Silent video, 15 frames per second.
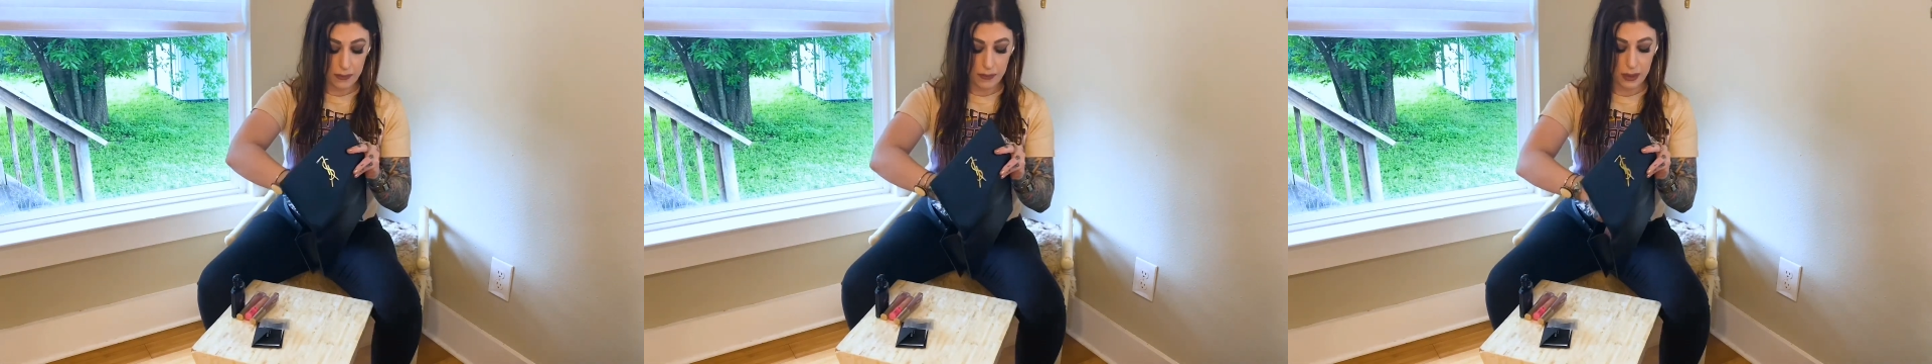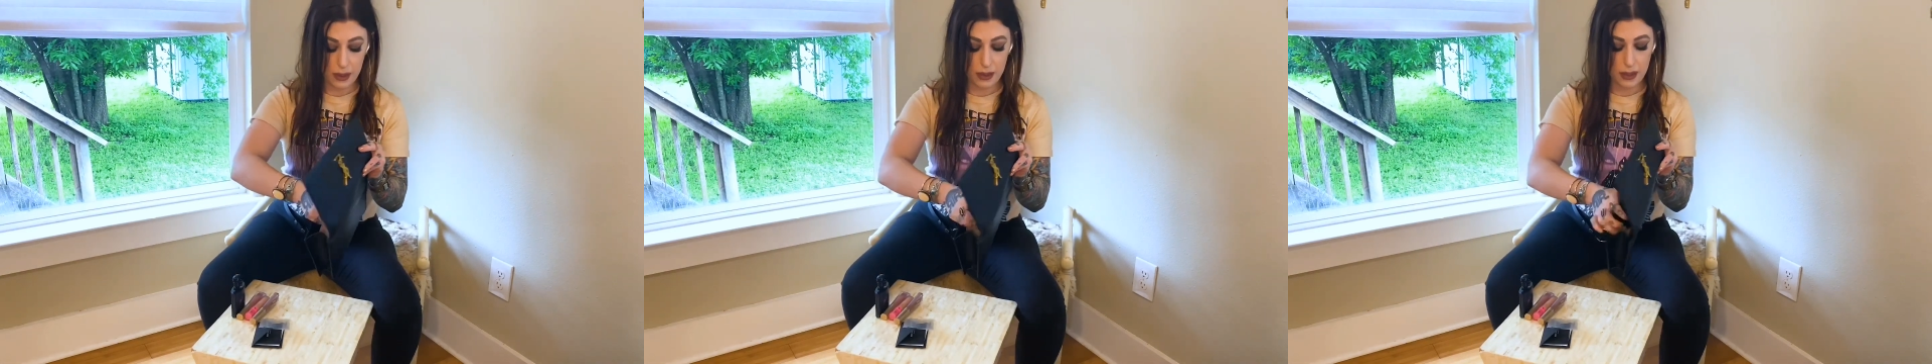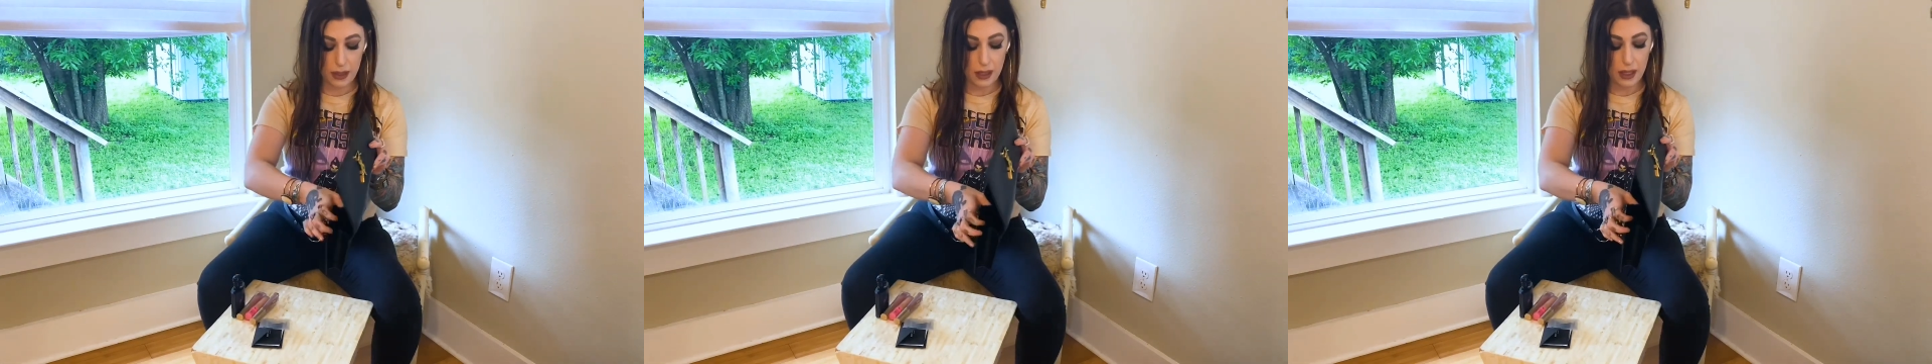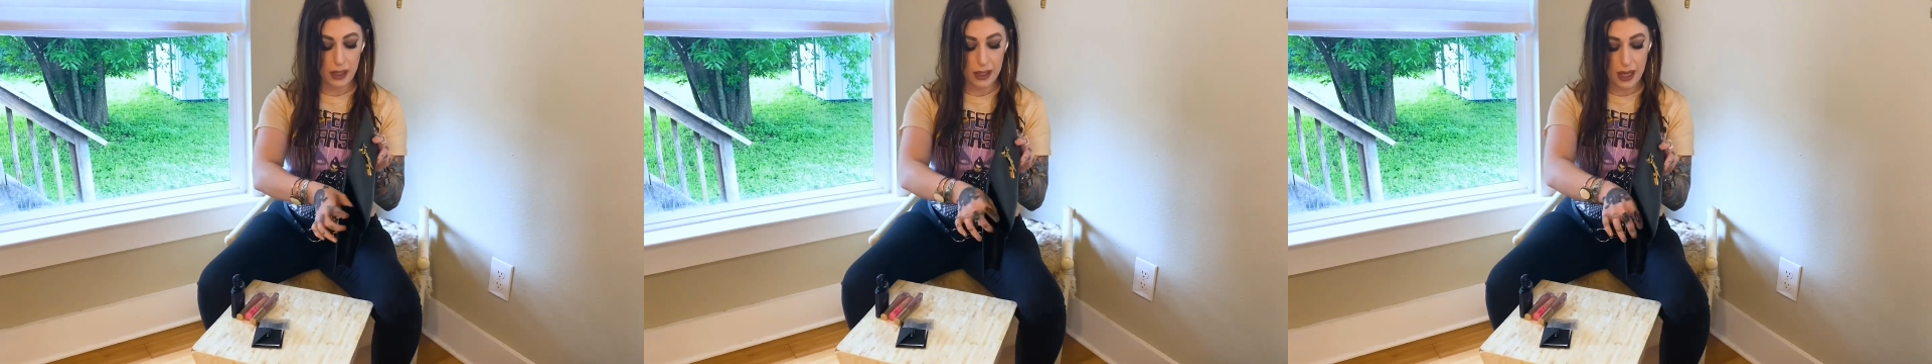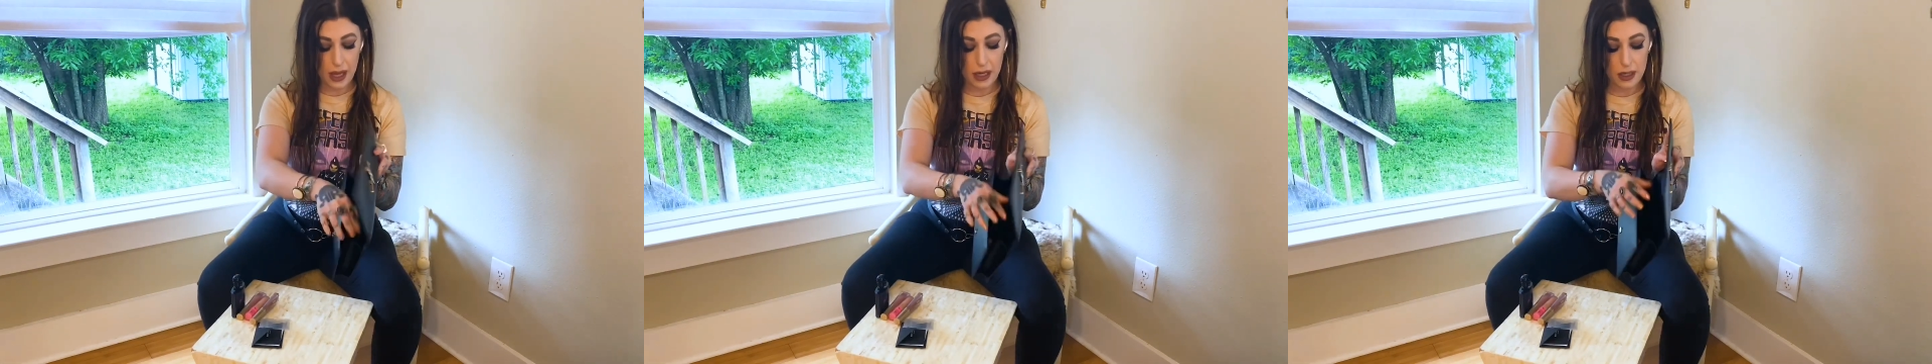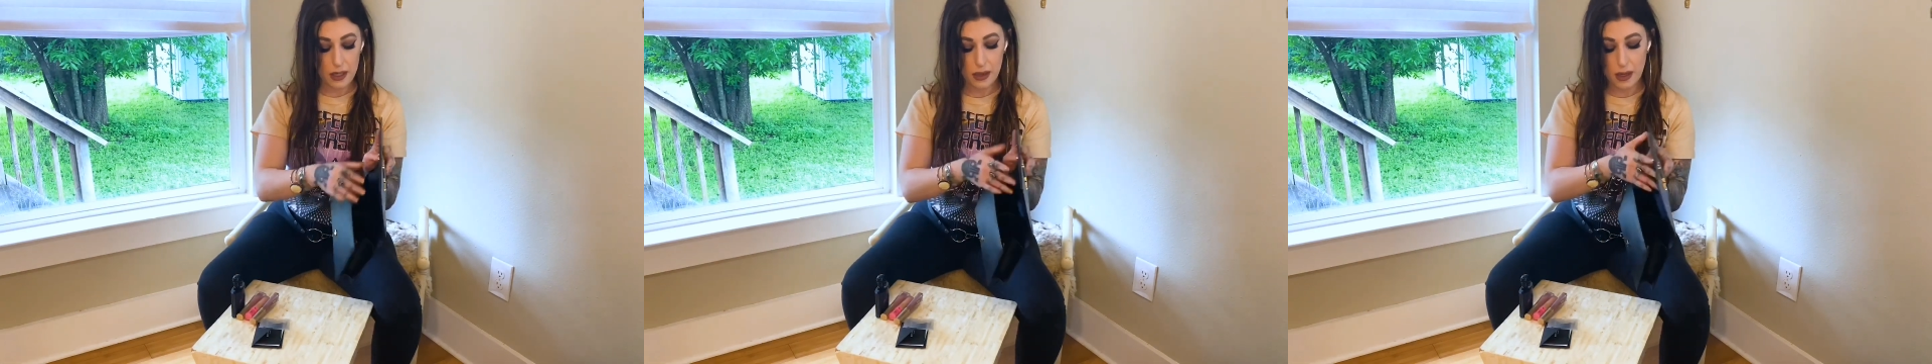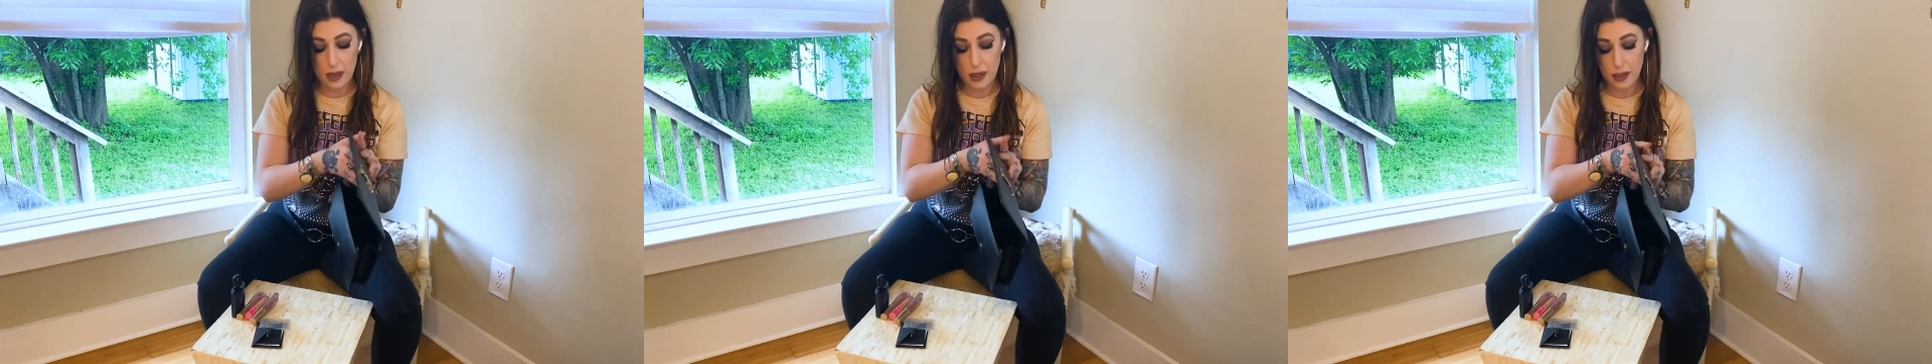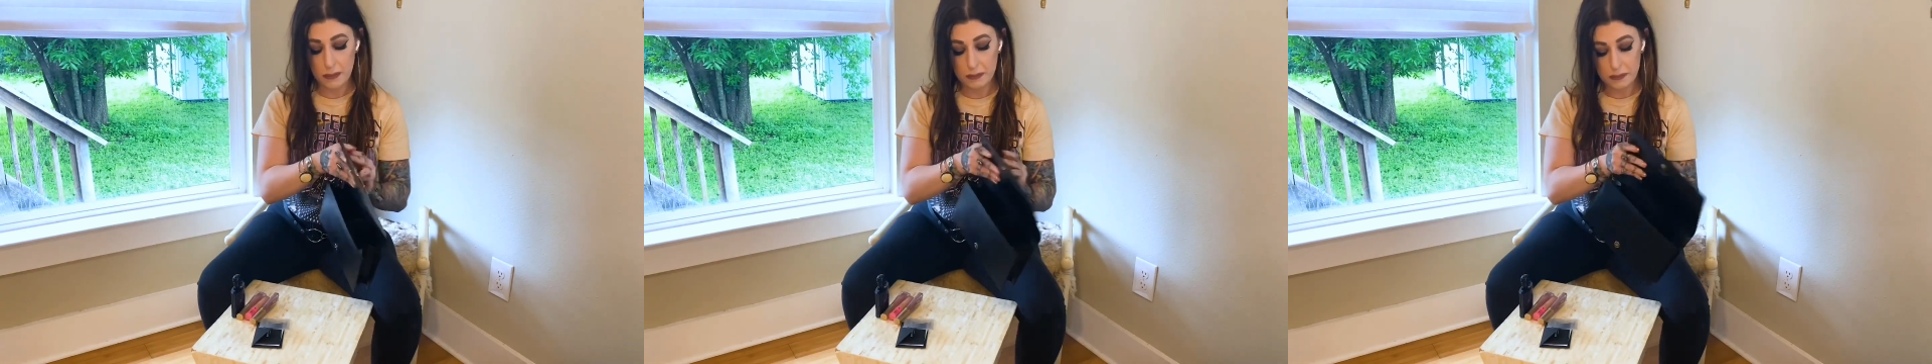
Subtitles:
Let's stick that in there.